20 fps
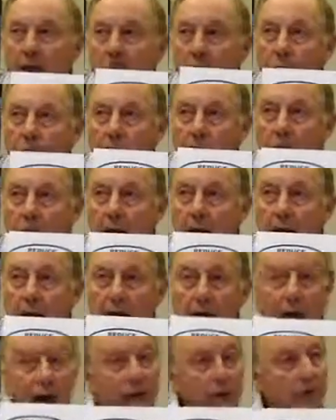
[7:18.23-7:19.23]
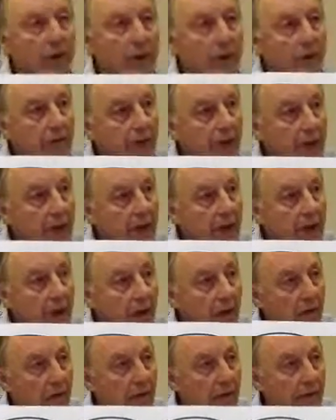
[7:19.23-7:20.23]
do not have their feet
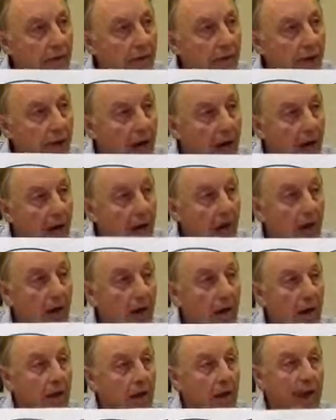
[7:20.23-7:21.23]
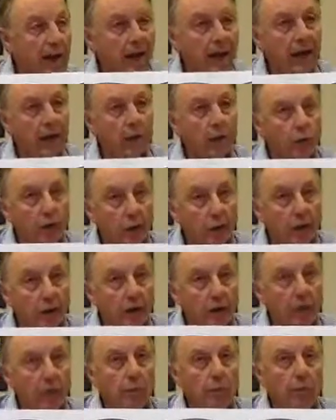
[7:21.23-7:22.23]
held to the fire in a
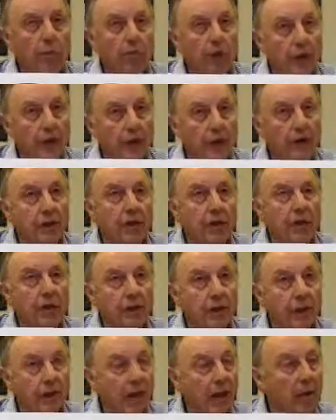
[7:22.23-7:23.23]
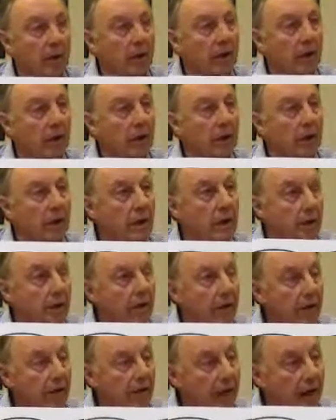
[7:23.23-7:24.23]
regular professional development
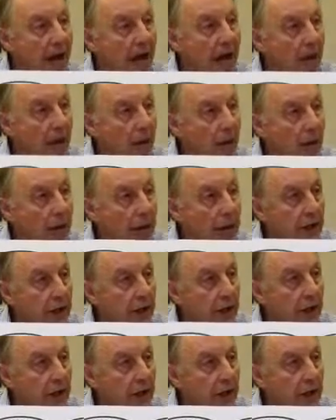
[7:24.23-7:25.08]
evaluation.